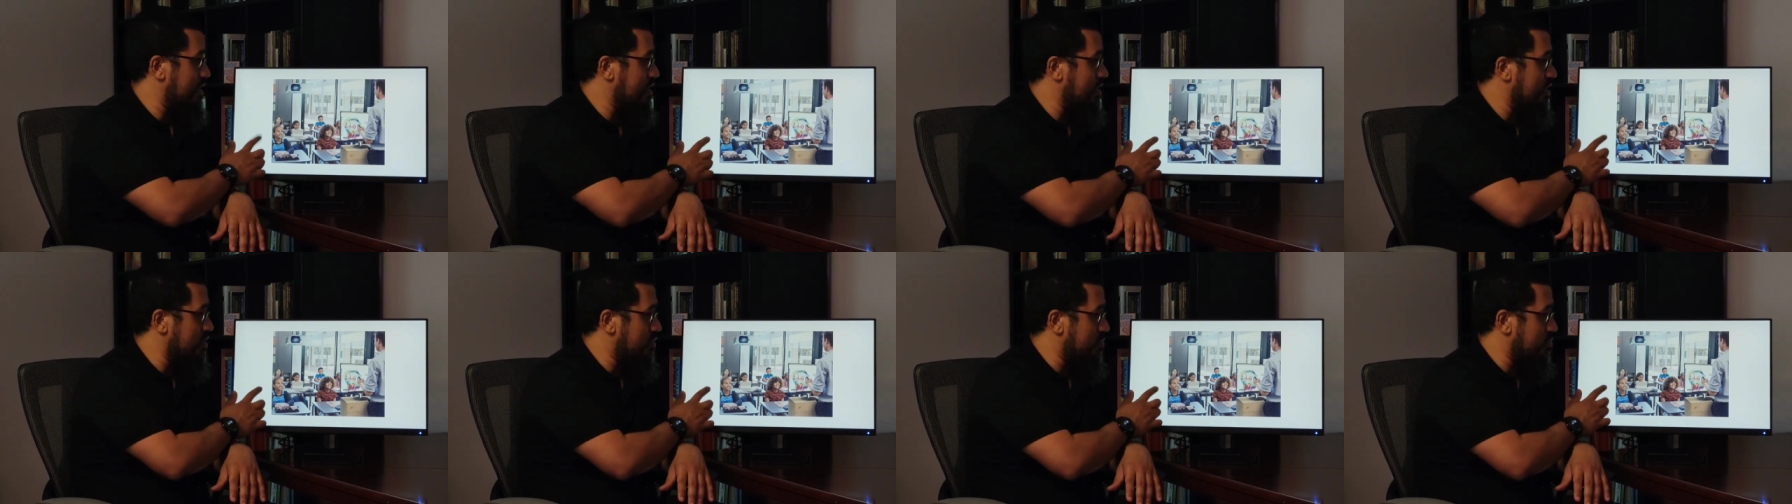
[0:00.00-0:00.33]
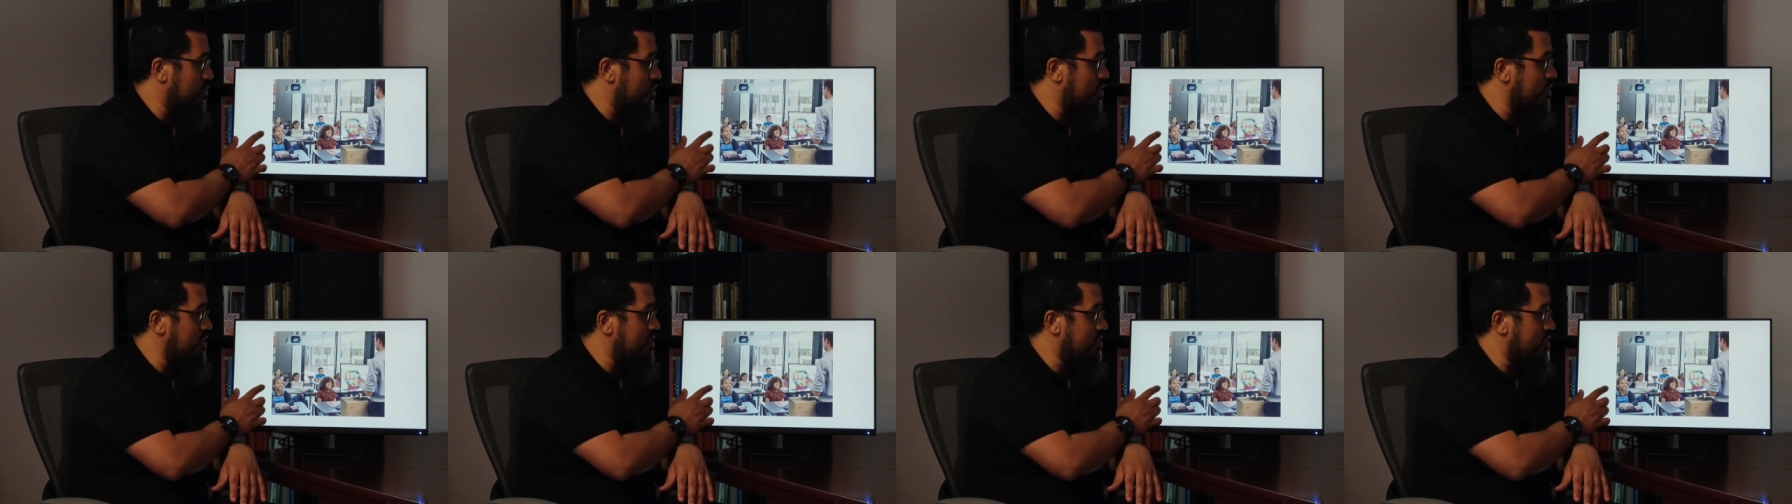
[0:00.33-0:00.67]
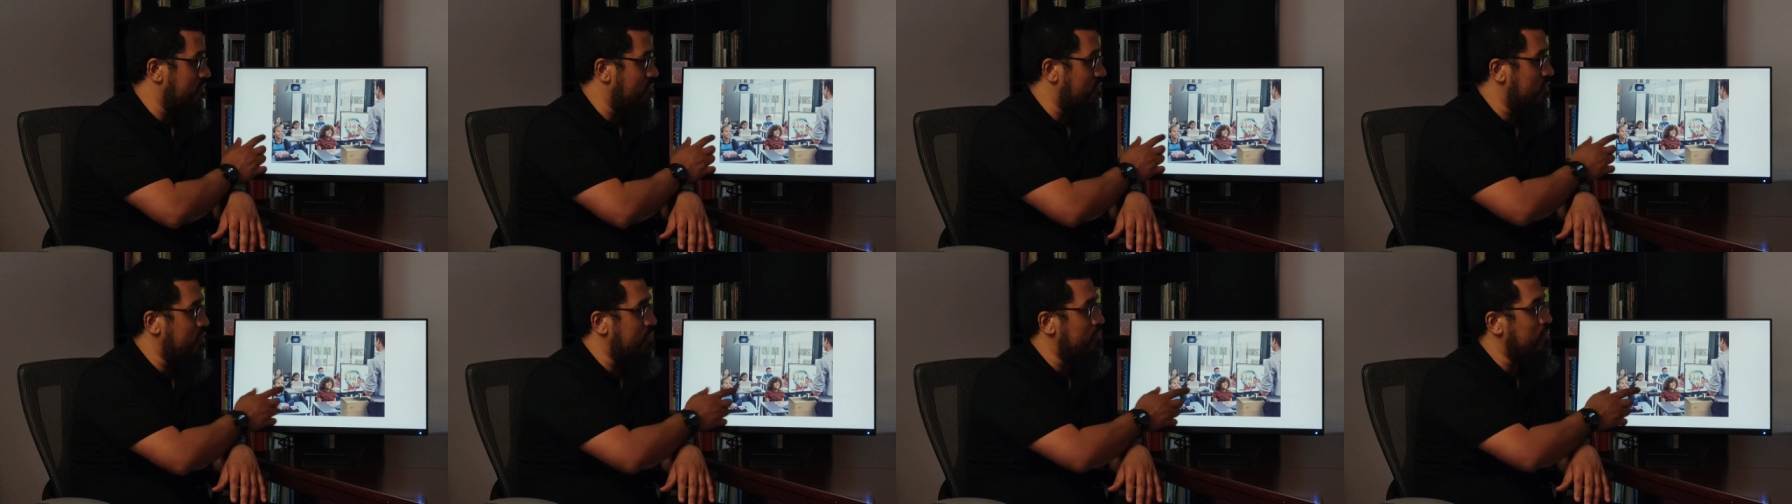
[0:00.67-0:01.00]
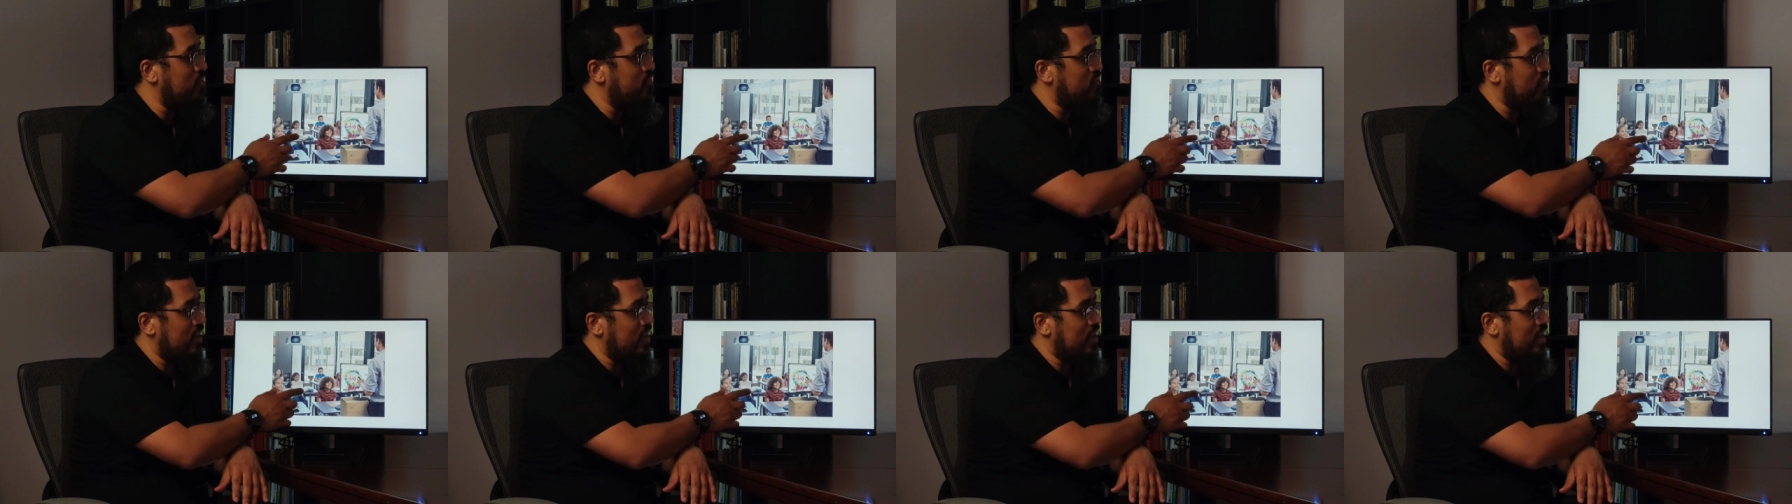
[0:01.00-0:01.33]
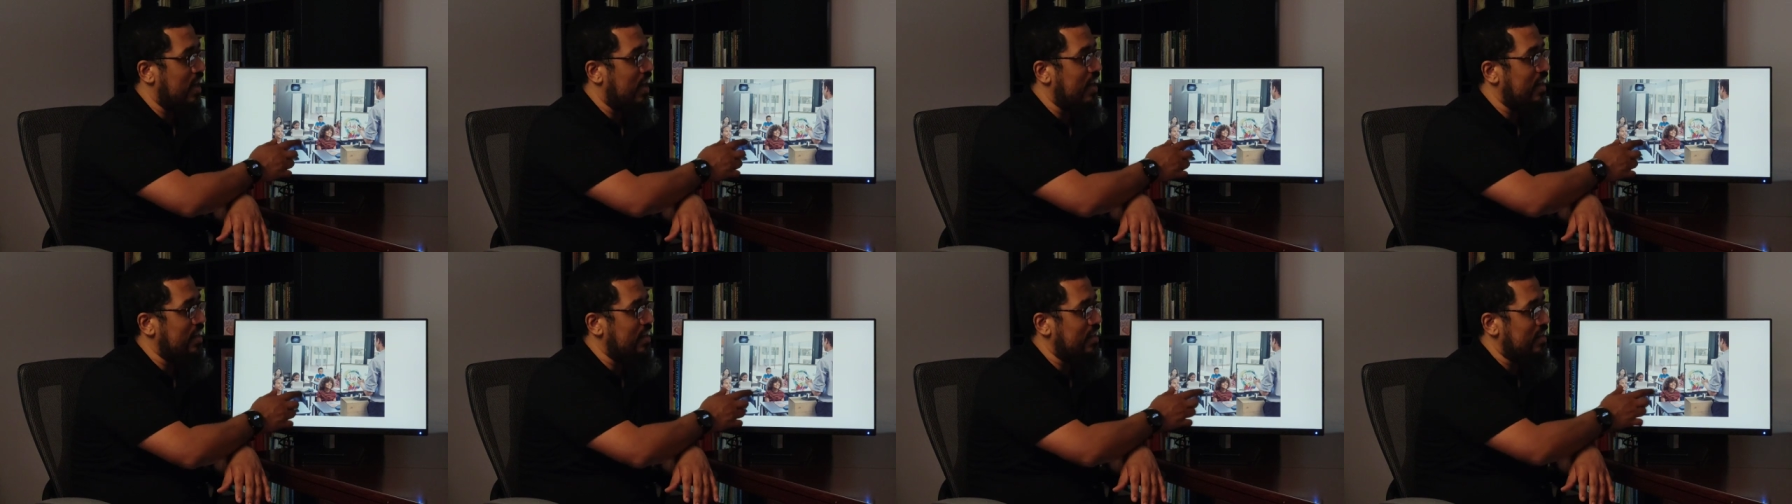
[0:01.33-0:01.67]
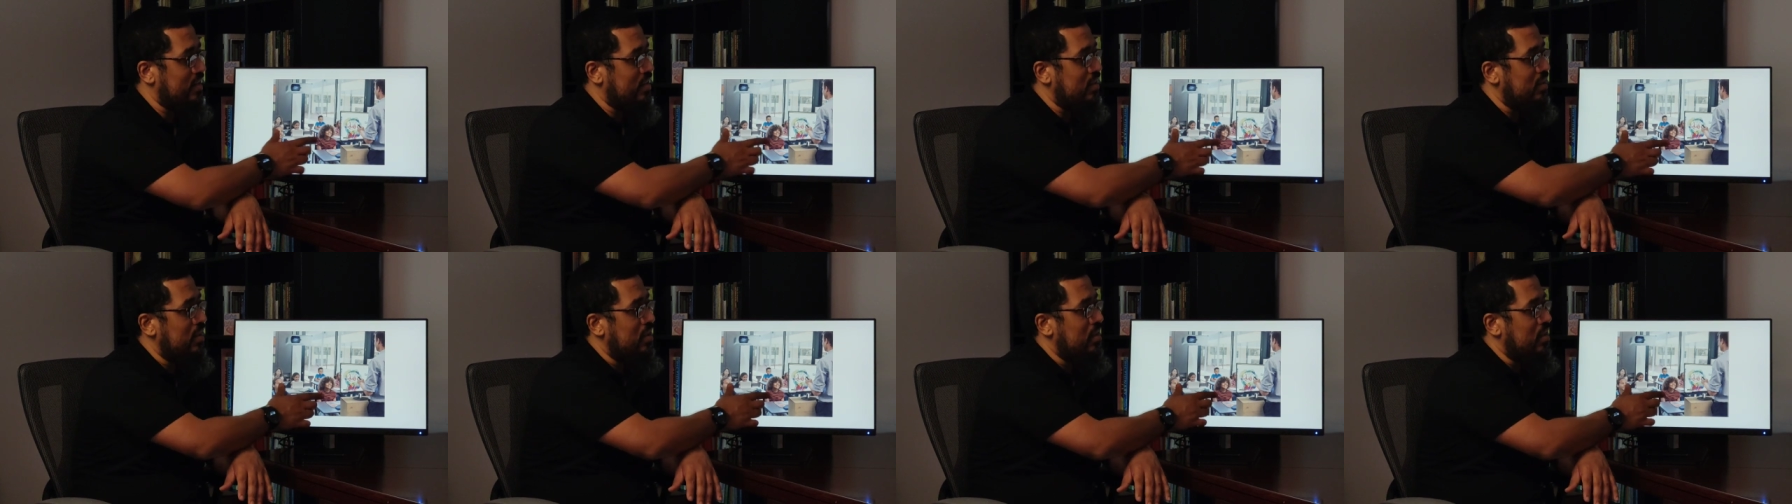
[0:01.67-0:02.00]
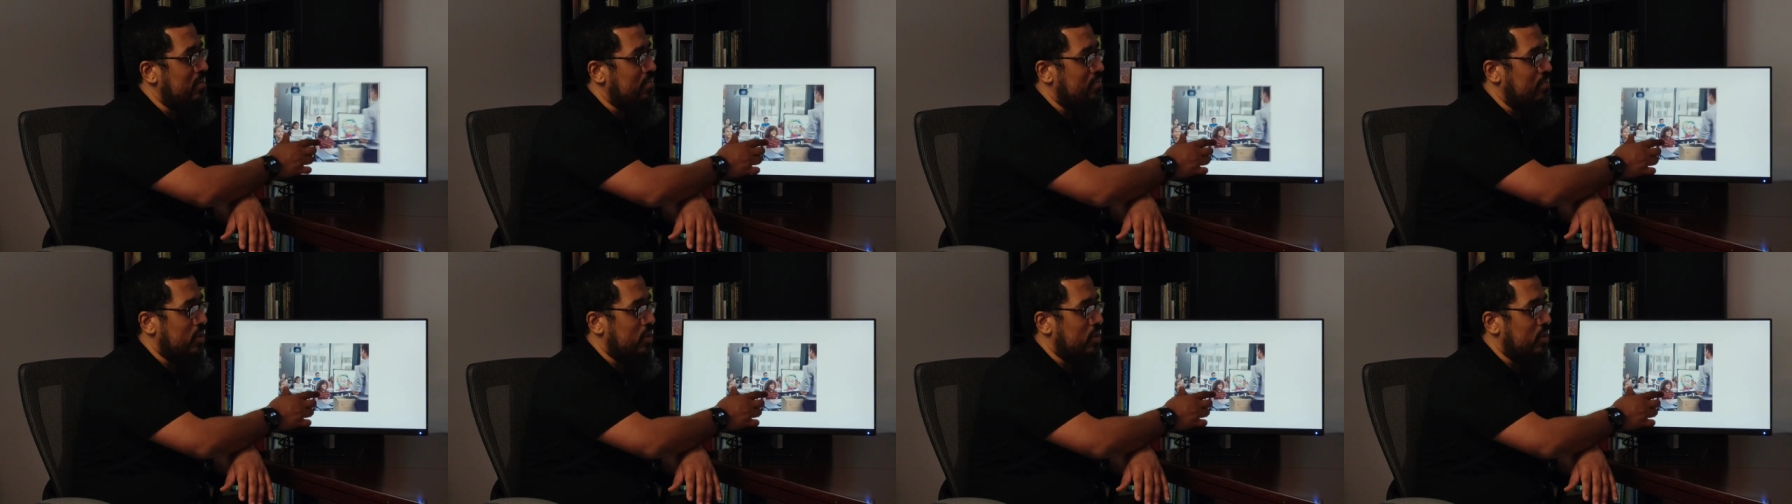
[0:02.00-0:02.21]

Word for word: this monitor would be very ideal